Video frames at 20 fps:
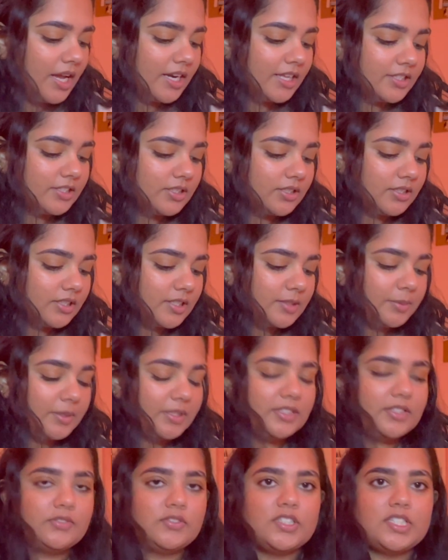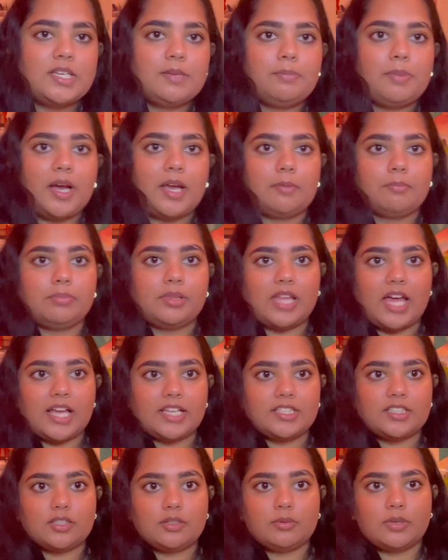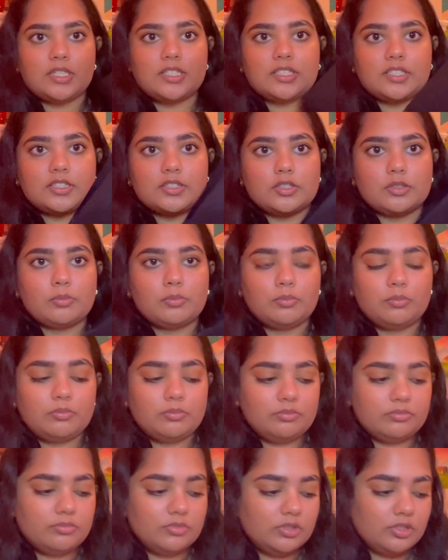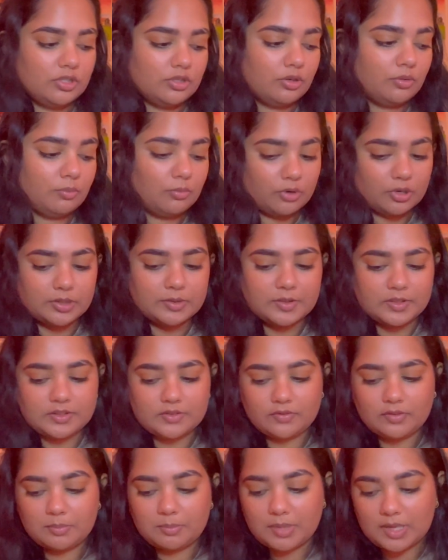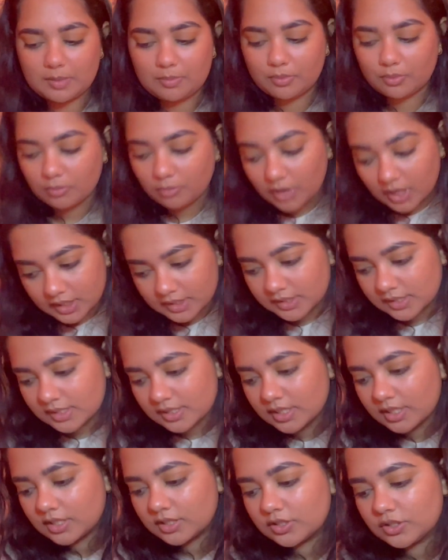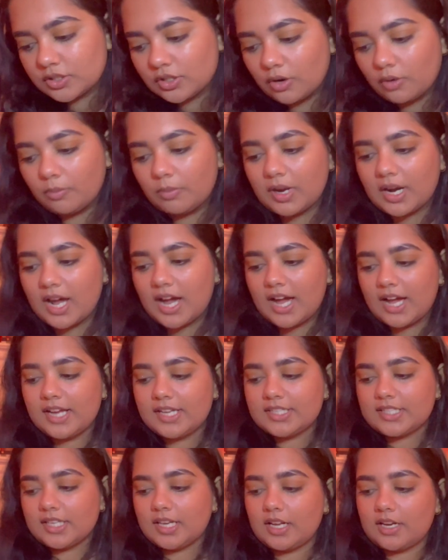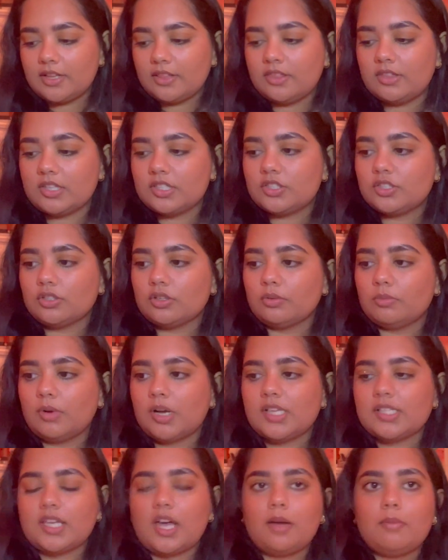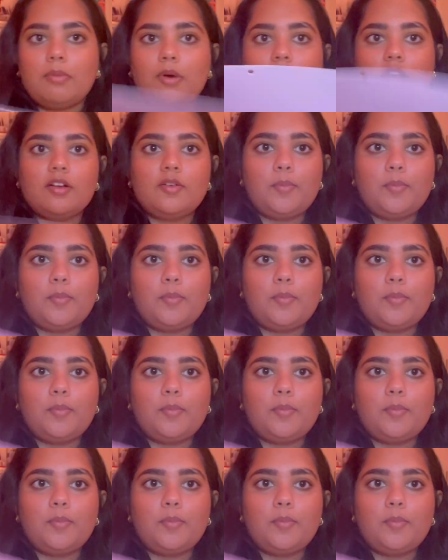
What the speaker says: it's expensive to keep buying plastic ones because they're, you know, more expensive than paper ones. So what I did this year was I bought a